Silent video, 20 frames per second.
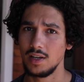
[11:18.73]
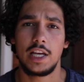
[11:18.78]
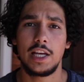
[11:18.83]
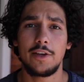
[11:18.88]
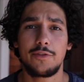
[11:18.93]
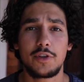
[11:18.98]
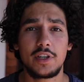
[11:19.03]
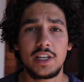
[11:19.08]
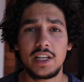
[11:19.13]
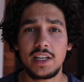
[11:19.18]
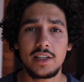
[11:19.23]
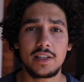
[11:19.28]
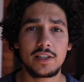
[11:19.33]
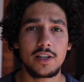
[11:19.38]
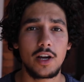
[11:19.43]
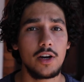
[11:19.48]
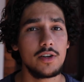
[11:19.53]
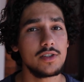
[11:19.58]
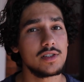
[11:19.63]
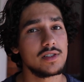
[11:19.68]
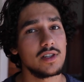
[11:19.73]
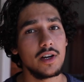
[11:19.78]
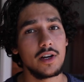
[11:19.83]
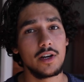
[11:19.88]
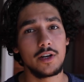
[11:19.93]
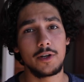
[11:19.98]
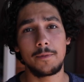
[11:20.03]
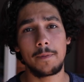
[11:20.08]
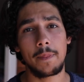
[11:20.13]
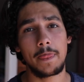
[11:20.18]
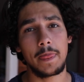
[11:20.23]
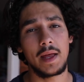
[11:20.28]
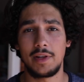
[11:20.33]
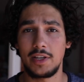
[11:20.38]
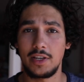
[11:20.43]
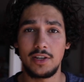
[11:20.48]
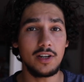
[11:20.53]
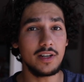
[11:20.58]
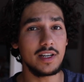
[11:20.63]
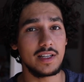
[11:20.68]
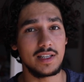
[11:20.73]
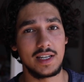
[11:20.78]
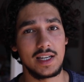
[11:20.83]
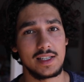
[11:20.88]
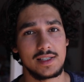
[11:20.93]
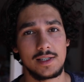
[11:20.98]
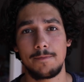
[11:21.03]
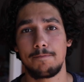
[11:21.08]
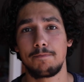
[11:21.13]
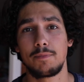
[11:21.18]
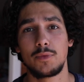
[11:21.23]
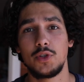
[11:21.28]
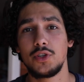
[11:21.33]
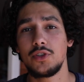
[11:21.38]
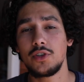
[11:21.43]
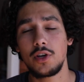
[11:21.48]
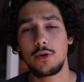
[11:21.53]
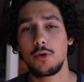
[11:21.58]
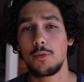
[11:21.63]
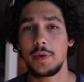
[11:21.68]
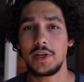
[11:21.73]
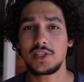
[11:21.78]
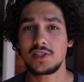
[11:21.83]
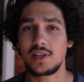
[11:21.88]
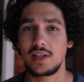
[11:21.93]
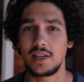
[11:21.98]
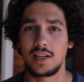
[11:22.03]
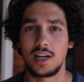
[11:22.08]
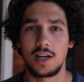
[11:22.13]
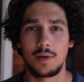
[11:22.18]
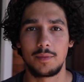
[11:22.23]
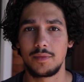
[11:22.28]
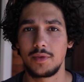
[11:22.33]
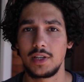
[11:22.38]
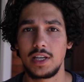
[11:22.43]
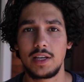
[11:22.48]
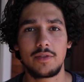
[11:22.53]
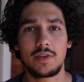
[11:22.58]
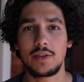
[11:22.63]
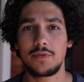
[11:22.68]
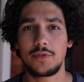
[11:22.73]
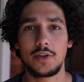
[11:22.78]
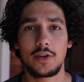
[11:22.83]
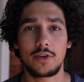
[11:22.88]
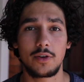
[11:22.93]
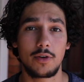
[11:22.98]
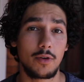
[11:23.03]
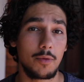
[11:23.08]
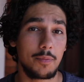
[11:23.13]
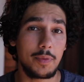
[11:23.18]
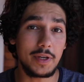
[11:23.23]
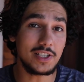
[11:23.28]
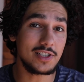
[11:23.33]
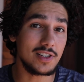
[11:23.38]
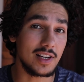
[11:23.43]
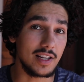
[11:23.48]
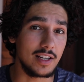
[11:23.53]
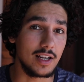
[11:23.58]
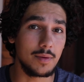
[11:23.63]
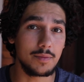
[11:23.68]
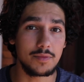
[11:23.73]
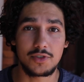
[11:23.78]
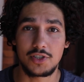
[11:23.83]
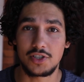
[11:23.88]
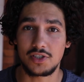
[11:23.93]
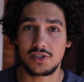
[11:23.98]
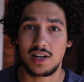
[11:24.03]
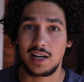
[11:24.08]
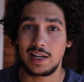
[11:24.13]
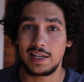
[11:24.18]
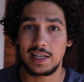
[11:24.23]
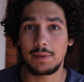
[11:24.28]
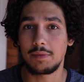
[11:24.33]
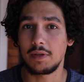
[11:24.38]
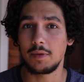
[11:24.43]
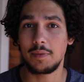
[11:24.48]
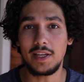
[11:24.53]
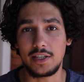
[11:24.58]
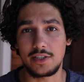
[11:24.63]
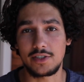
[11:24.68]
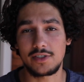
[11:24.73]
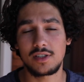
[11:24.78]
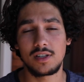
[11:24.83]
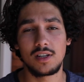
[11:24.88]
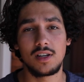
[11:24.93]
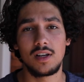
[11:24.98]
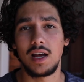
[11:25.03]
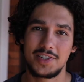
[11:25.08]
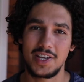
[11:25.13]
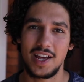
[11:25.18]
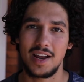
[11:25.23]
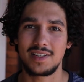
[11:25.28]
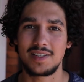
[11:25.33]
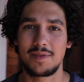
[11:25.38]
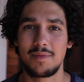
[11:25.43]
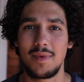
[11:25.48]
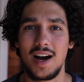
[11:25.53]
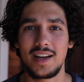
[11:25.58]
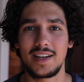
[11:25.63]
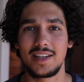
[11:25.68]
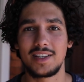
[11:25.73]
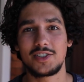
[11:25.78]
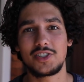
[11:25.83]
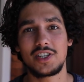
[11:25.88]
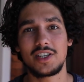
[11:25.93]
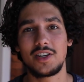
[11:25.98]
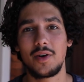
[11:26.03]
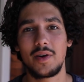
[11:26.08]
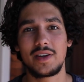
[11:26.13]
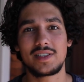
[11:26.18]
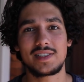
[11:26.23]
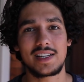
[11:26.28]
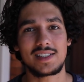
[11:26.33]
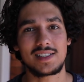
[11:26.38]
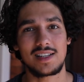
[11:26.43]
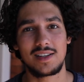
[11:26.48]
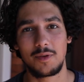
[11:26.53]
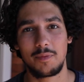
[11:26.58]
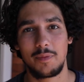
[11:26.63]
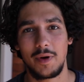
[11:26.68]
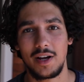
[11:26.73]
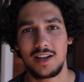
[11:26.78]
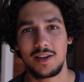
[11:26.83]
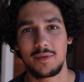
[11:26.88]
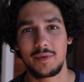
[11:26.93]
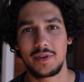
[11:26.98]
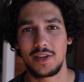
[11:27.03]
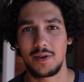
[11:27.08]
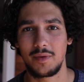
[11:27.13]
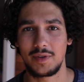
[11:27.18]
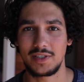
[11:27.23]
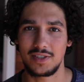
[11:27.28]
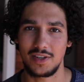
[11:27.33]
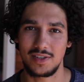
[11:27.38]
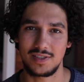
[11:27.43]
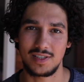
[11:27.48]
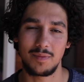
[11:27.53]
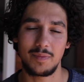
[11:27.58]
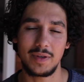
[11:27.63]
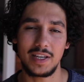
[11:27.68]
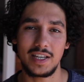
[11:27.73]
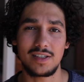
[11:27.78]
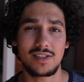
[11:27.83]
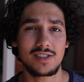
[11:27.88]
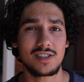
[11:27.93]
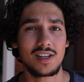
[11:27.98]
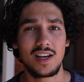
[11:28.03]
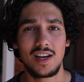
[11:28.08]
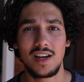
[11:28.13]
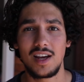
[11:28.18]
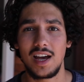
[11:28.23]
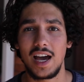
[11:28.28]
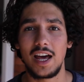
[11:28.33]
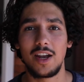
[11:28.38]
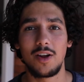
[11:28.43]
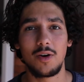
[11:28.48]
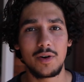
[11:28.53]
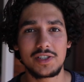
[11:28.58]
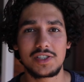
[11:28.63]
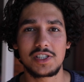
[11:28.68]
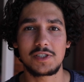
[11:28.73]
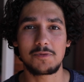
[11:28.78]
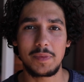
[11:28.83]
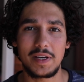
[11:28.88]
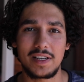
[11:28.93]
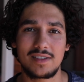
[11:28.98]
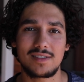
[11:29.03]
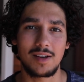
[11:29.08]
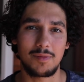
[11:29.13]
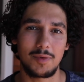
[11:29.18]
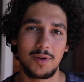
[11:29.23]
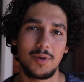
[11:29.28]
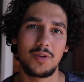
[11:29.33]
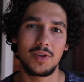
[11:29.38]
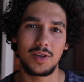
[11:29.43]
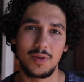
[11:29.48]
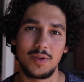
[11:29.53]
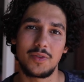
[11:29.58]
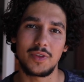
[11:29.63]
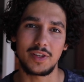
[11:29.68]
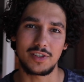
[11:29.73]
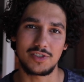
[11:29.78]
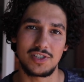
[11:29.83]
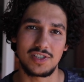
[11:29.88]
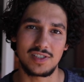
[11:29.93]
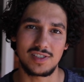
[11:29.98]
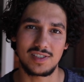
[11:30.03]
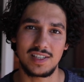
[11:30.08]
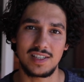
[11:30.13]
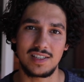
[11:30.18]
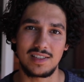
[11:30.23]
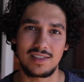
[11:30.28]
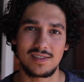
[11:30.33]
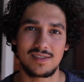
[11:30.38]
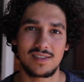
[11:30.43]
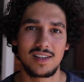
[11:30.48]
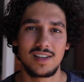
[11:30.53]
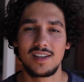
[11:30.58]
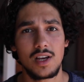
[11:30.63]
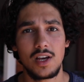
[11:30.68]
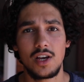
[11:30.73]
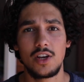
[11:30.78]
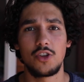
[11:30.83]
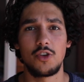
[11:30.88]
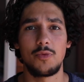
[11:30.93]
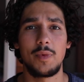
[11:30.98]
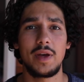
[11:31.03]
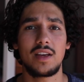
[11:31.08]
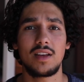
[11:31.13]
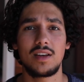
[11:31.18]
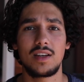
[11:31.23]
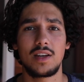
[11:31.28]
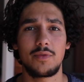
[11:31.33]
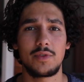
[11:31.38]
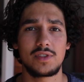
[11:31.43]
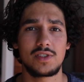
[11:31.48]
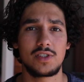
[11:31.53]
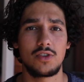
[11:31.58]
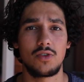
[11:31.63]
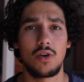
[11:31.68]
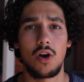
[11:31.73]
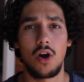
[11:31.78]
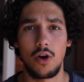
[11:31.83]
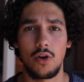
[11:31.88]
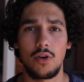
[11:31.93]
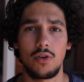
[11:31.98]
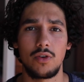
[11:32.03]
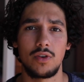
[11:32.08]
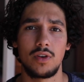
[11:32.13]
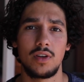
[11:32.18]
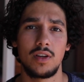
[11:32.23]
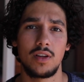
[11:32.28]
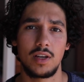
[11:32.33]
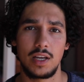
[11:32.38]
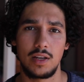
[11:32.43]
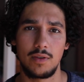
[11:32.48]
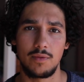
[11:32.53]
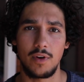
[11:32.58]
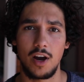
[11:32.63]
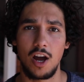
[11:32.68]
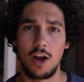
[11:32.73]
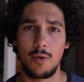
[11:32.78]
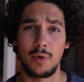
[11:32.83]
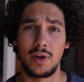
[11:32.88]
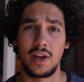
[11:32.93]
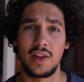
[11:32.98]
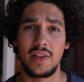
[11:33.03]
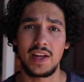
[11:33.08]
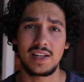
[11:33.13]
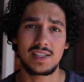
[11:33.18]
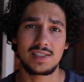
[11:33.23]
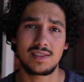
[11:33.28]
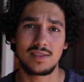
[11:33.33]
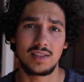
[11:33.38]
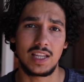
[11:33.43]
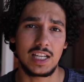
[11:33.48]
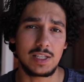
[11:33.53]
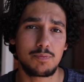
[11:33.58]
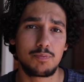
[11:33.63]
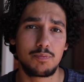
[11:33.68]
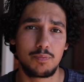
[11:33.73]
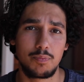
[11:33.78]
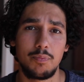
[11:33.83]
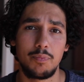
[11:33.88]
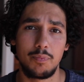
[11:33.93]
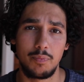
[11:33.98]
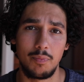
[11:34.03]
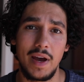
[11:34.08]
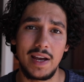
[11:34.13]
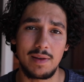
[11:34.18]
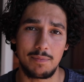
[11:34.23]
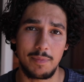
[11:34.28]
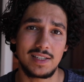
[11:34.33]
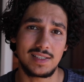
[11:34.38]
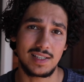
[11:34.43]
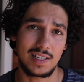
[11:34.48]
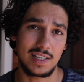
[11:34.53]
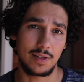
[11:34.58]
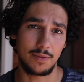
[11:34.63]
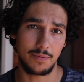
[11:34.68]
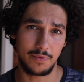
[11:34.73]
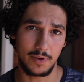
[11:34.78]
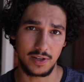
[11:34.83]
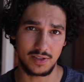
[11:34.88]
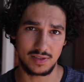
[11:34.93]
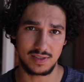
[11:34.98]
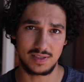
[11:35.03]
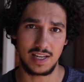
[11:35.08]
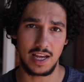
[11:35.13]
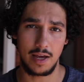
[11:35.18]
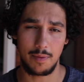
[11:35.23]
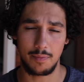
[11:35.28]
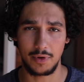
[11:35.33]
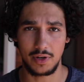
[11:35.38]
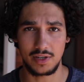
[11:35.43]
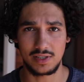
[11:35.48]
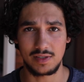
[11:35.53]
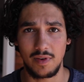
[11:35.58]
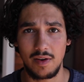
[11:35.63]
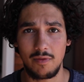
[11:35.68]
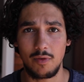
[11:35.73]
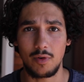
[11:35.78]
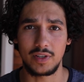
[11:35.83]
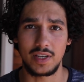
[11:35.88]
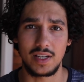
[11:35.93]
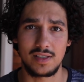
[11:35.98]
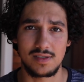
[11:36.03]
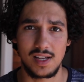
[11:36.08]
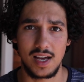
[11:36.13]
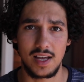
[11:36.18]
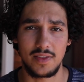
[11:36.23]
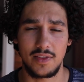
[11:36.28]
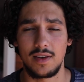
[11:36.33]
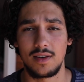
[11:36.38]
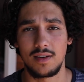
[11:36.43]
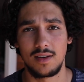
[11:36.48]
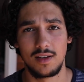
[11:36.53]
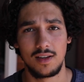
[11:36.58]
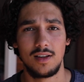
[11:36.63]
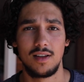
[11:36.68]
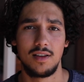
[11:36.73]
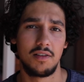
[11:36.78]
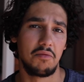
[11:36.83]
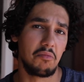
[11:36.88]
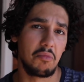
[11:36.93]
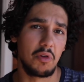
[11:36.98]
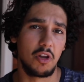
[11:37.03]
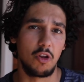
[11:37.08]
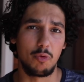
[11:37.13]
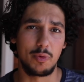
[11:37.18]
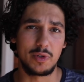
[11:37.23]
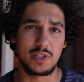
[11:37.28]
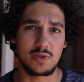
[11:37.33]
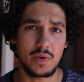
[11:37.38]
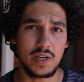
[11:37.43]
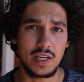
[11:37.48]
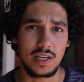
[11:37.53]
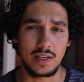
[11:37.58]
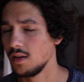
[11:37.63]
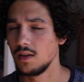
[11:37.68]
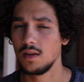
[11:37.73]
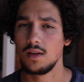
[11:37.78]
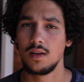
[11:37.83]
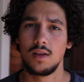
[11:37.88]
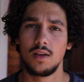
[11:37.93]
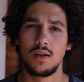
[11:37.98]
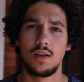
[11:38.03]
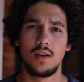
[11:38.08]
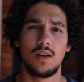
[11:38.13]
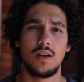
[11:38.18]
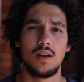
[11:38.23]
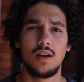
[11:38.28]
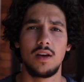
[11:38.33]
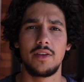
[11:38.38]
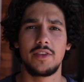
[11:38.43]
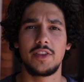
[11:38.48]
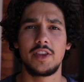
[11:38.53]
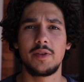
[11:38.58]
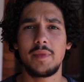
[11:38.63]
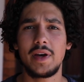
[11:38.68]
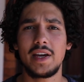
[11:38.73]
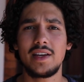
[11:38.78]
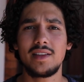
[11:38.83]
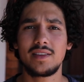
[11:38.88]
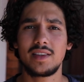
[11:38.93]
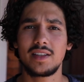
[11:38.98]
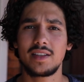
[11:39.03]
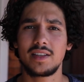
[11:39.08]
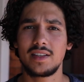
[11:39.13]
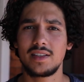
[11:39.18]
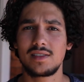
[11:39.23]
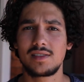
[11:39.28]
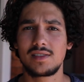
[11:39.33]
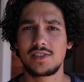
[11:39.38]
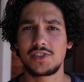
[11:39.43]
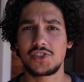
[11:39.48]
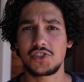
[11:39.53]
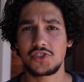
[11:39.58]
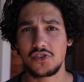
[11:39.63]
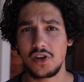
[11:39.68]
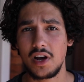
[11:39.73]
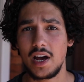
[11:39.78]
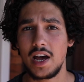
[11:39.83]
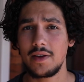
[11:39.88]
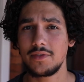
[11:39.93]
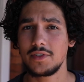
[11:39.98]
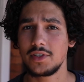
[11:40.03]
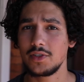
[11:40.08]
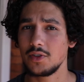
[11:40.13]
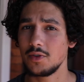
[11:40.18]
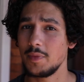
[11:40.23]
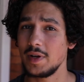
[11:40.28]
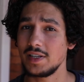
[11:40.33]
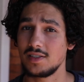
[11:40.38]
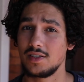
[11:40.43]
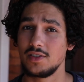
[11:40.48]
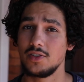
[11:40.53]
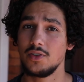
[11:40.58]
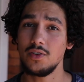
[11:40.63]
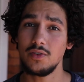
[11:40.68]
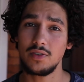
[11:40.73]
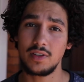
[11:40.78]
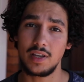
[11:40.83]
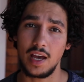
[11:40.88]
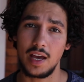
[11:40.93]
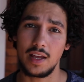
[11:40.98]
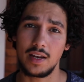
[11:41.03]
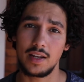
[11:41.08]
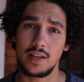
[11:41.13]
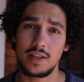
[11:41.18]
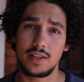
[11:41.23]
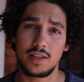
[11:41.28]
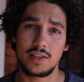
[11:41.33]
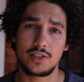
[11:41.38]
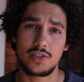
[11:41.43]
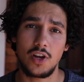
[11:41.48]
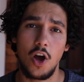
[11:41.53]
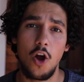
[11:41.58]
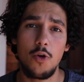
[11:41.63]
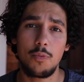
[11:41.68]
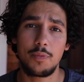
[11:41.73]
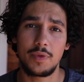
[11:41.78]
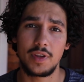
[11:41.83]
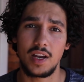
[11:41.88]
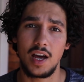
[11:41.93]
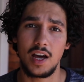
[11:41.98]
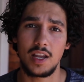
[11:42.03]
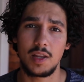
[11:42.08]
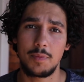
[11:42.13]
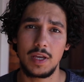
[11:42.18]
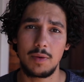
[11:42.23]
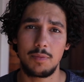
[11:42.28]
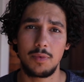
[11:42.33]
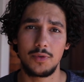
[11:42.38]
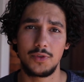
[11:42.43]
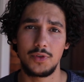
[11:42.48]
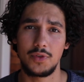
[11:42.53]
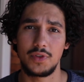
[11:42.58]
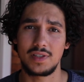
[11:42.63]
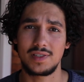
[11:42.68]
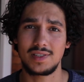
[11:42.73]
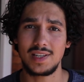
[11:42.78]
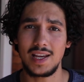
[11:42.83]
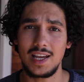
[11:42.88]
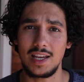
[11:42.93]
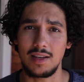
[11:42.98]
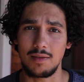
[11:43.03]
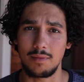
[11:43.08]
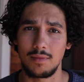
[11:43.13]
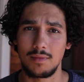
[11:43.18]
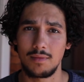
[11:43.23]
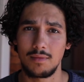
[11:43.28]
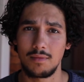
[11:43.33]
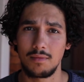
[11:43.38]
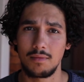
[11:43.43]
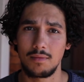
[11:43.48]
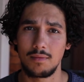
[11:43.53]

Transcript: If you're near the coast though, and you're not near the desert, you can go to a beach cleanup. Even if you don't go to a beach cleanup, just clean up the beach. Shout out to Marty. She always takes a little bucket with her when she goes to the beach and always just picks up all the little things she sees. You're making a difference to your own environment, and that's basically the first step, because if everyone does that, then we'll all be sweet. The main thing is to strive to do the best that you can and then just hope that other people do the same.